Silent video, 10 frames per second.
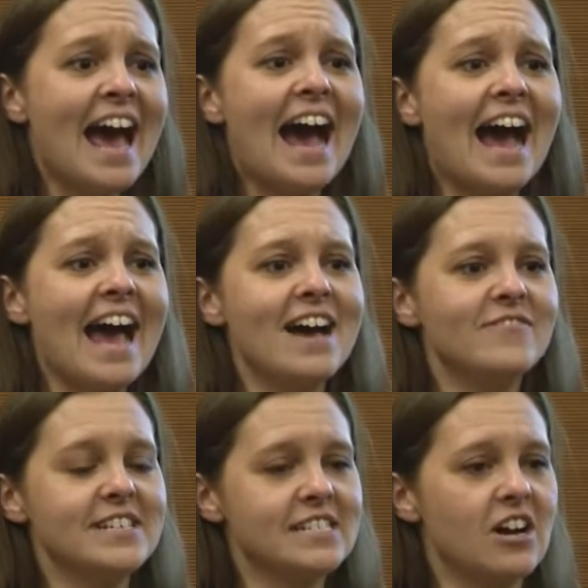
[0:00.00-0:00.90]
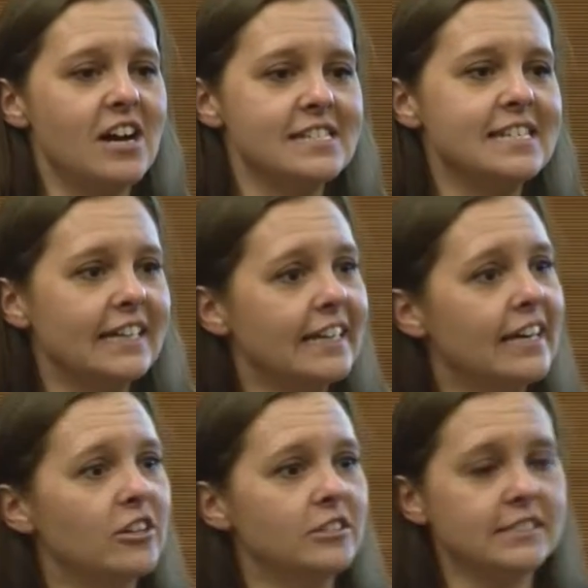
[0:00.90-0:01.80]
I have this constant
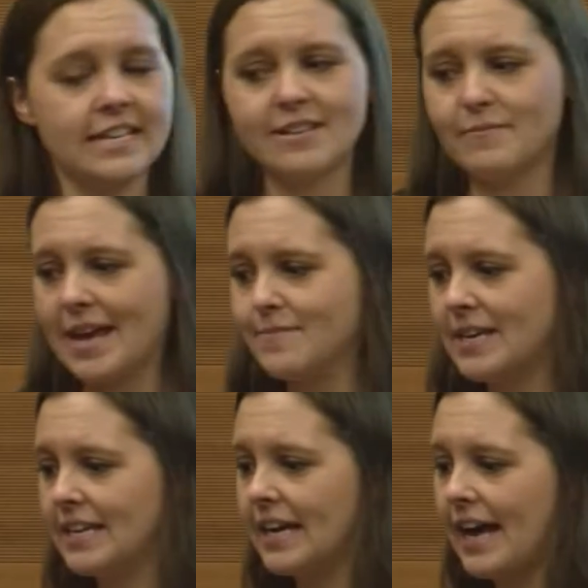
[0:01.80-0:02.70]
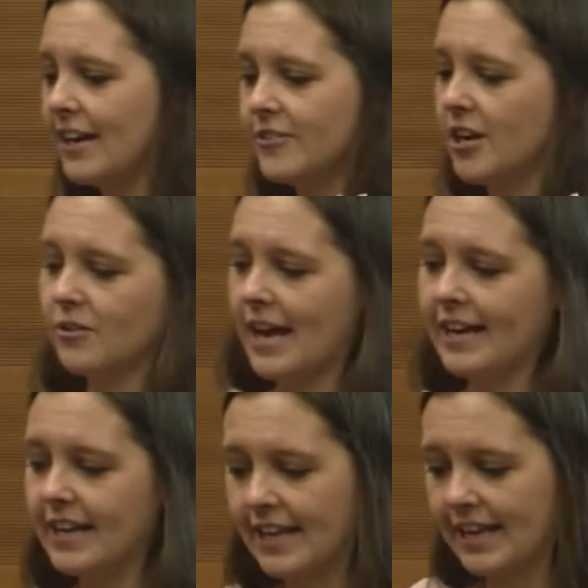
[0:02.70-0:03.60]
guilt. It may be, I don't know,
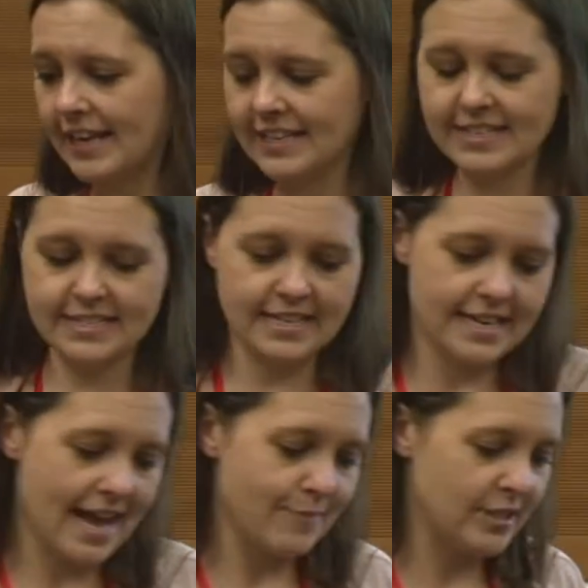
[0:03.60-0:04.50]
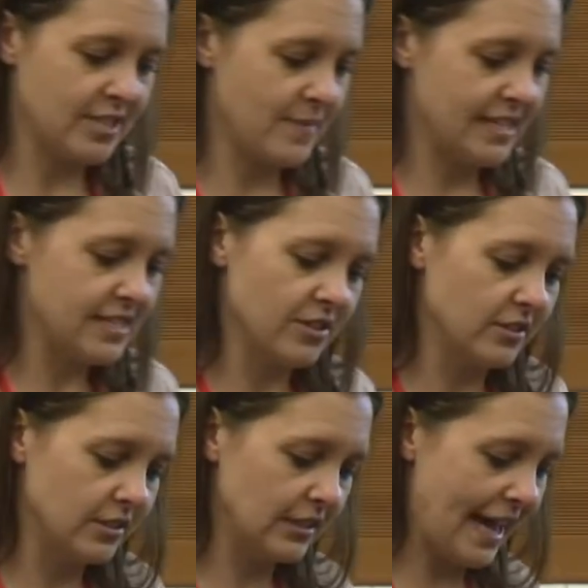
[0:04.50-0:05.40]
I, it didn't happen to me
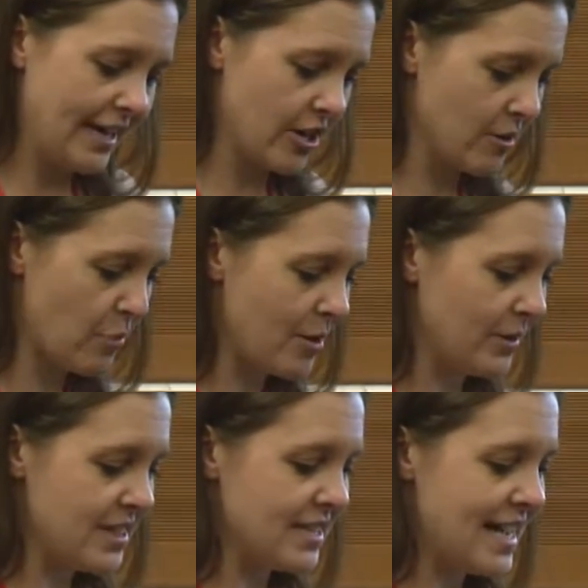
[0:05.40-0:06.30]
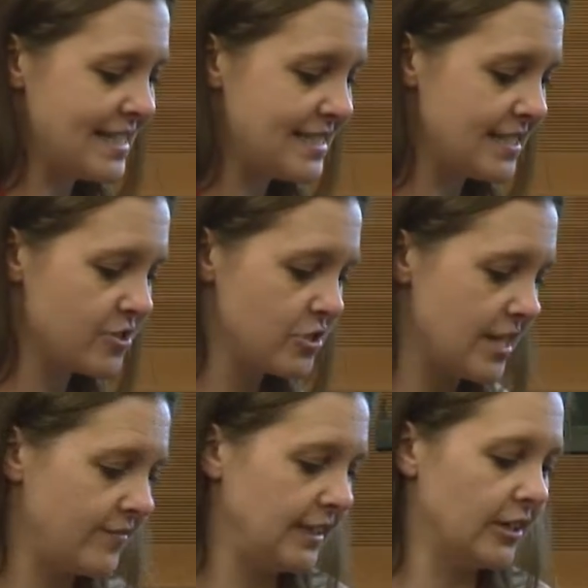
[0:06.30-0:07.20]
until later, probably in the last six or
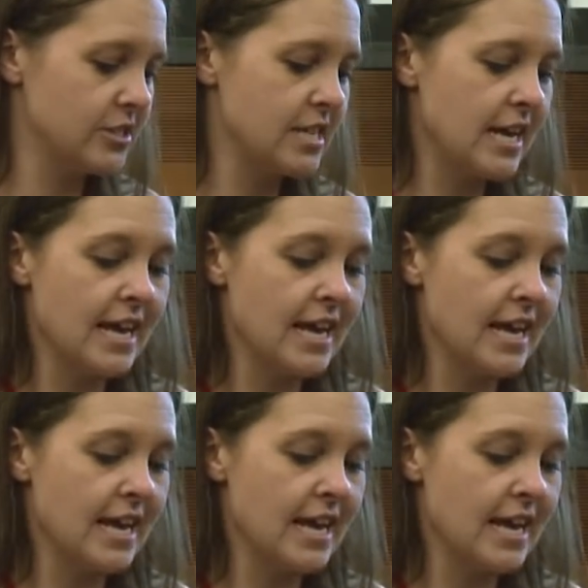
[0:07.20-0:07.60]
seven years.